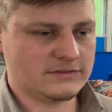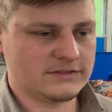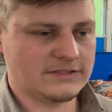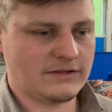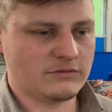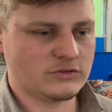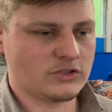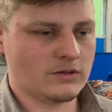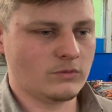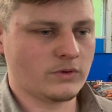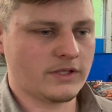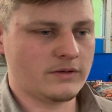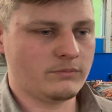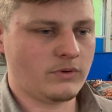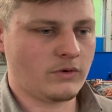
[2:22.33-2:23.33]
He's having trouble
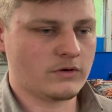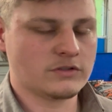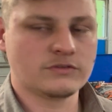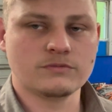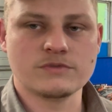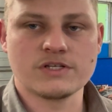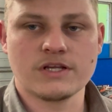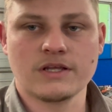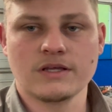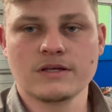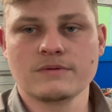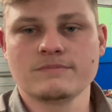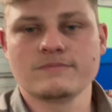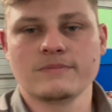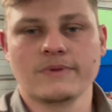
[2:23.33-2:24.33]
getting parts from
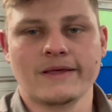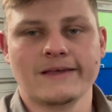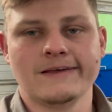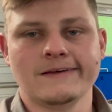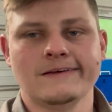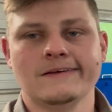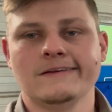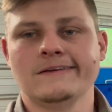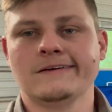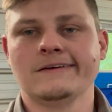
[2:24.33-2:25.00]
GM. And